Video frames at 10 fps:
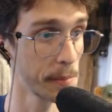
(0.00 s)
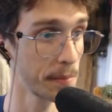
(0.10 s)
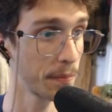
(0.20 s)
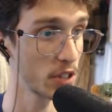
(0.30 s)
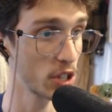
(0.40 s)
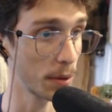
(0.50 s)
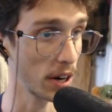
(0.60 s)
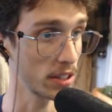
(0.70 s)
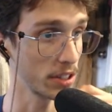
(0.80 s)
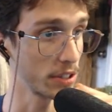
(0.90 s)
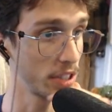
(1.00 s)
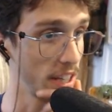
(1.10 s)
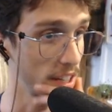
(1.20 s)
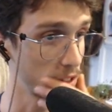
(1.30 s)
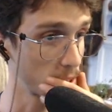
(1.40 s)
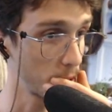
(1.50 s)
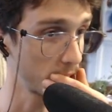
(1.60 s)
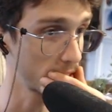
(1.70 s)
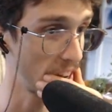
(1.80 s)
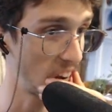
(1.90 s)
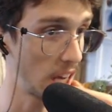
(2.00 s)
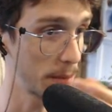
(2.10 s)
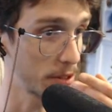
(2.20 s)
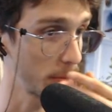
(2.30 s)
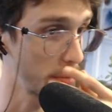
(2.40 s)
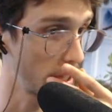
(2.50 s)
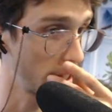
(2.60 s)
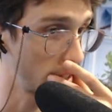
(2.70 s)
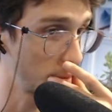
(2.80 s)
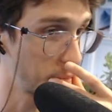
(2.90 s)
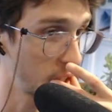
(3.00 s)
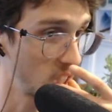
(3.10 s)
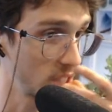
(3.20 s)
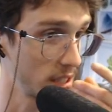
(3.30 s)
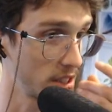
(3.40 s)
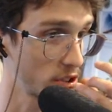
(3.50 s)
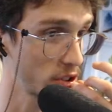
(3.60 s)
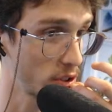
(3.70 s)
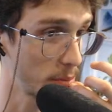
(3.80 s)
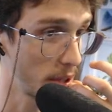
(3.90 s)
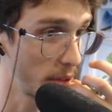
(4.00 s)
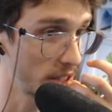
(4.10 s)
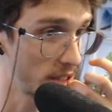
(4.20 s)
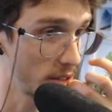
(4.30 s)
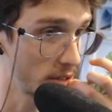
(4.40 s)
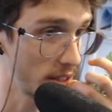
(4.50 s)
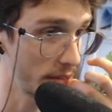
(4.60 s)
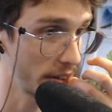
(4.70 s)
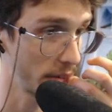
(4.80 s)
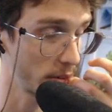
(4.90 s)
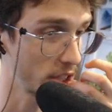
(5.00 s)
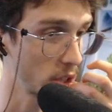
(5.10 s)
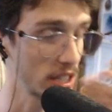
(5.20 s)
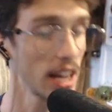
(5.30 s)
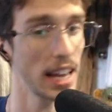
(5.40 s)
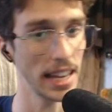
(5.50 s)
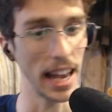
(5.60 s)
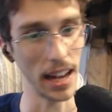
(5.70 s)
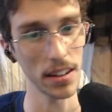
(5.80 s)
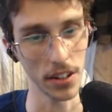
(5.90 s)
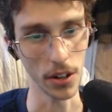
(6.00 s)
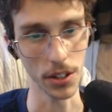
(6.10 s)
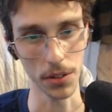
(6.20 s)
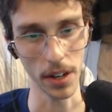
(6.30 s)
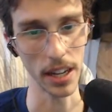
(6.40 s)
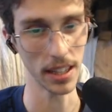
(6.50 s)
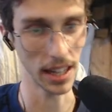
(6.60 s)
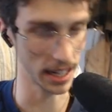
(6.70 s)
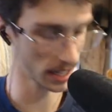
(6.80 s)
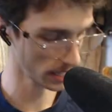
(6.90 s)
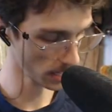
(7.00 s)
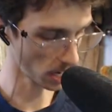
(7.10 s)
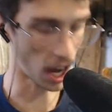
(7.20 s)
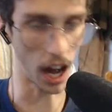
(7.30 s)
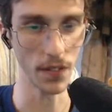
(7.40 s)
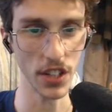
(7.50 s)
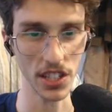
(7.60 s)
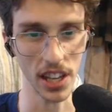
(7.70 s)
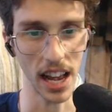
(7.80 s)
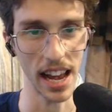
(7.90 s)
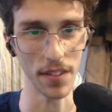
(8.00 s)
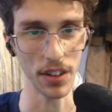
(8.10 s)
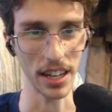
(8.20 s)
It's super hard to critique if someone is not an absolute beginner because there are so many ways to do stuff and everyone enjoys. Yeah, no, you're right. Like, obviously I have like a